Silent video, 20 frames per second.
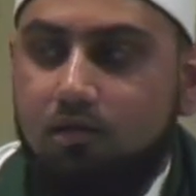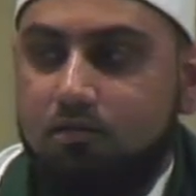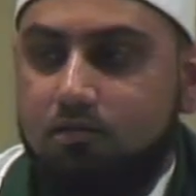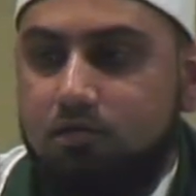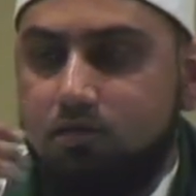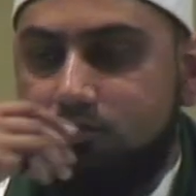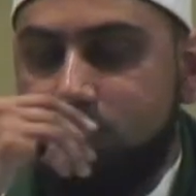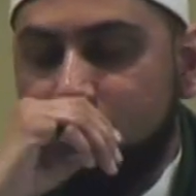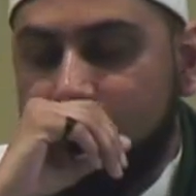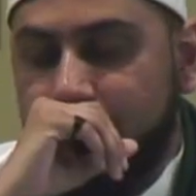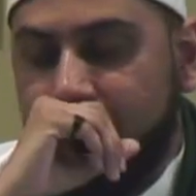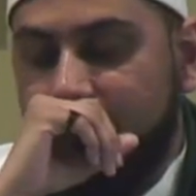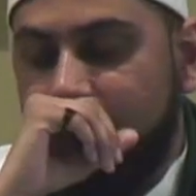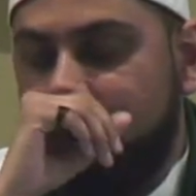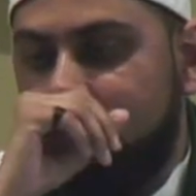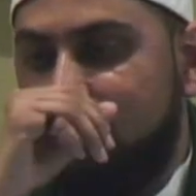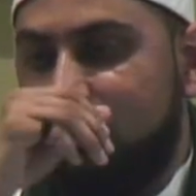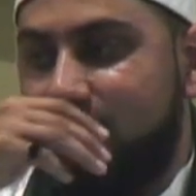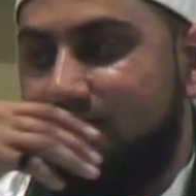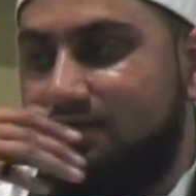
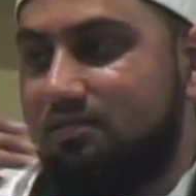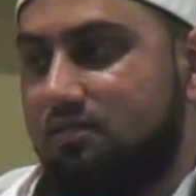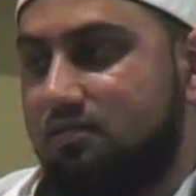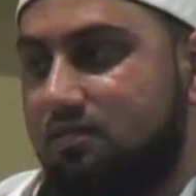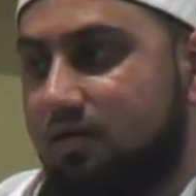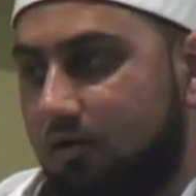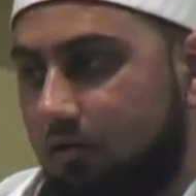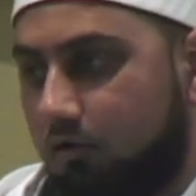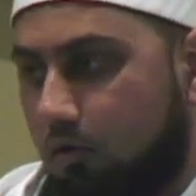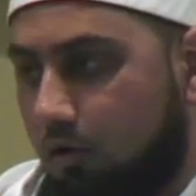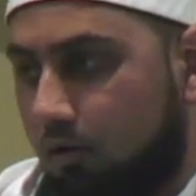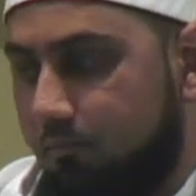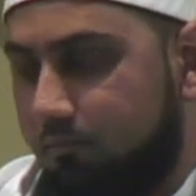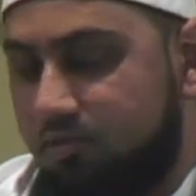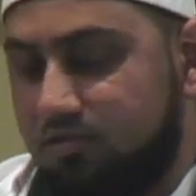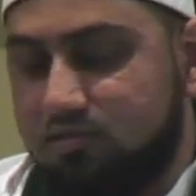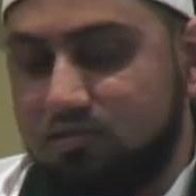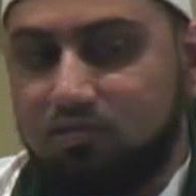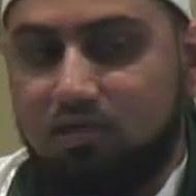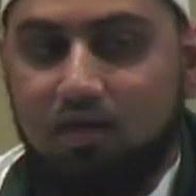determine that this is haram,
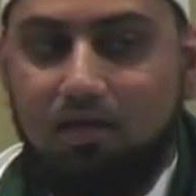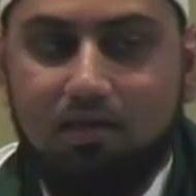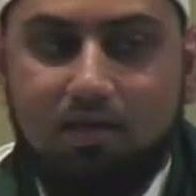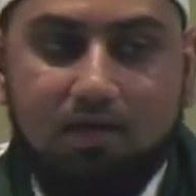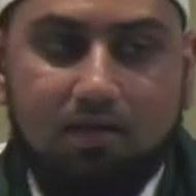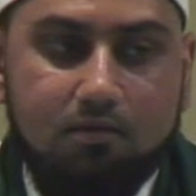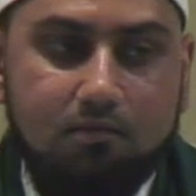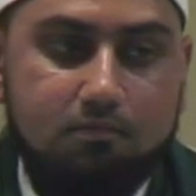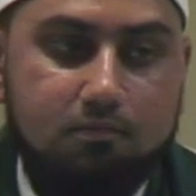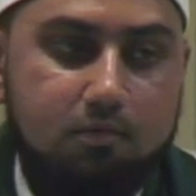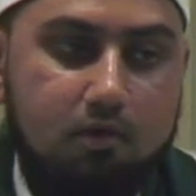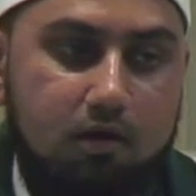this is halal,